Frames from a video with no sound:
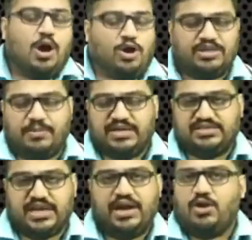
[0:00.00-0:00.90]
on the
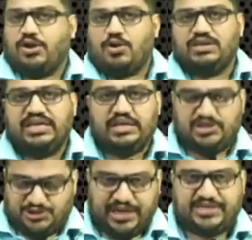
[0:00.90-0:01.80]
bedside or on the
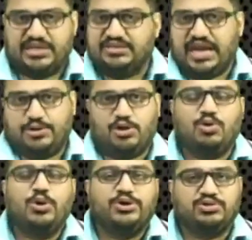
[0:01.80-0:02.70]
stations that you are
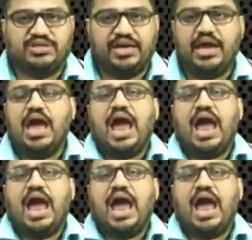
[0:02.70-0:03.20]
going to see.